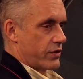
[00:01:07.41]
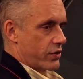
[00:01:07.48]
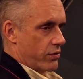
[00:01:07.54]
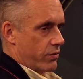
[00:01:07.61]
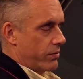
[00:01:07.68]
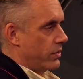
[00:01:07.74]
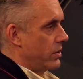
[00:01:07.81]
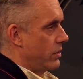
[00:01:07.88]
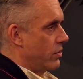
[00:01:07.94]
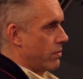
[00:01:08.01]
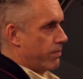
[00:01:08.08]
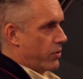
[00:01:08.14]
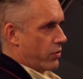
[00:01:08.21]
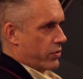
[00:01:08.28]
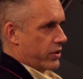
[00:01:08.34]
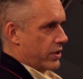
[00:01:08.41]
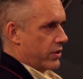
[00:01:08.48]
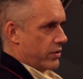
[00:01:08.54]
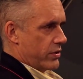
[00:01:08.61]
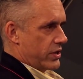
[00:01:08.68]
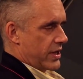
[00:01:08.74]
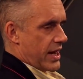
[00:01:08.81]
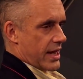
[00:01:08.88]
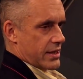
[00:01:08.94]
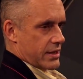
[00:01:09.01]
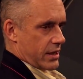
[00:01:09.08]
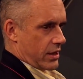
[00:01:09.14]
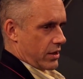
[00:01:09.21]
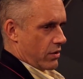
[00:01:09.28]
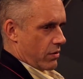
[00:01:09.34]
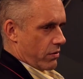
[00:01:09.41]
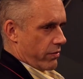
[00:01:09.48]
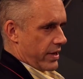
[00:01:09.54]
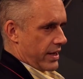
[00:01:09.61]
So you're both enthusiastic. You're